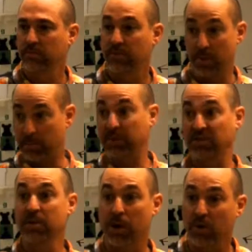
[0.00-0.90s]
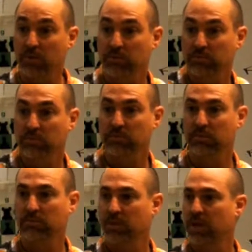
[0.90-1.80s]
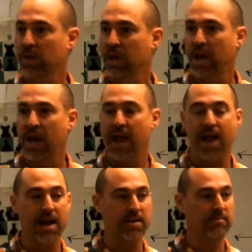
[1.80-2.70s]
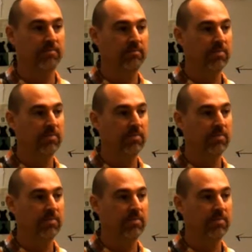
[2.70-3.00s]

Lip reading: from the placebo. And